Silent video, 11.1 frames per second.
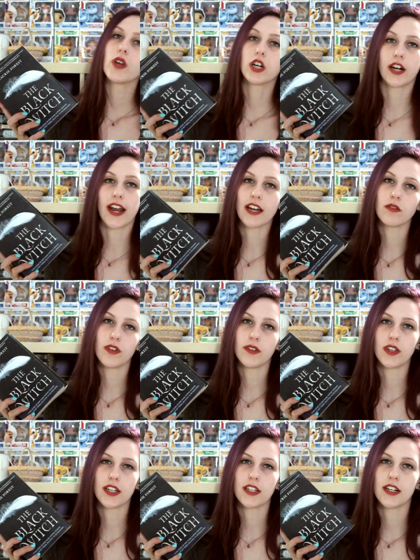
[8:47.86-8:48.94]
Her aunt
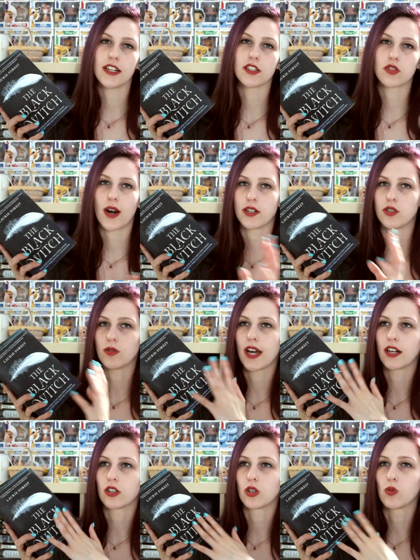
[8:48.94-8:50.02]
Vivian is trying to
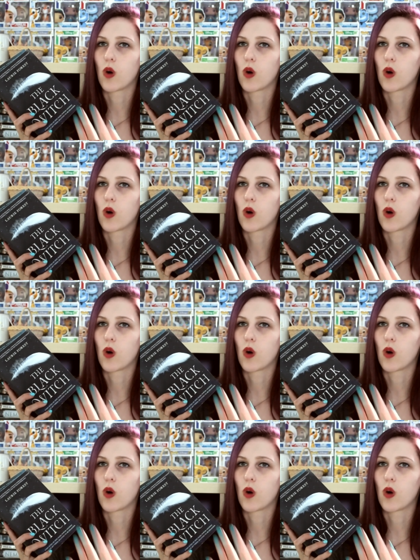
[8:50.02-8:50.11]
get her